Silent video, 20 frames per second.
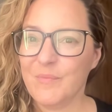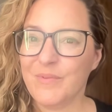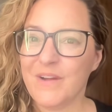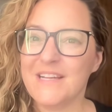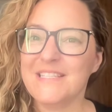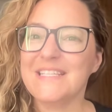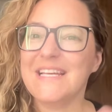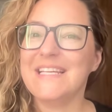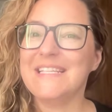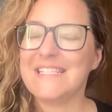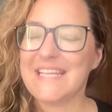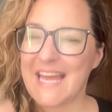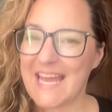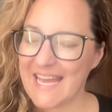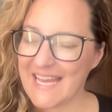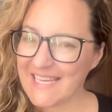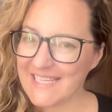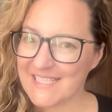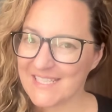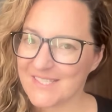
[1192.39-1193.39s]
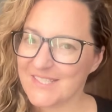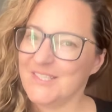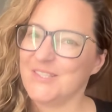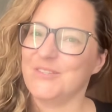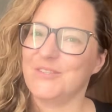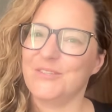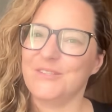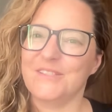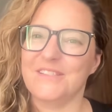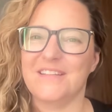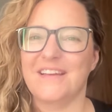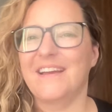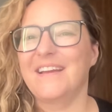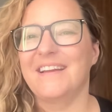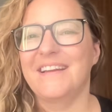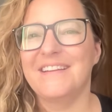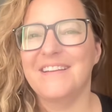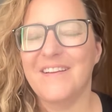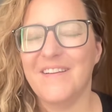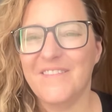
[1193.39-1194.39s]
process and Disney Cruise
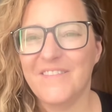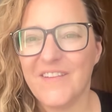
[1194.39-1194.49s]
Line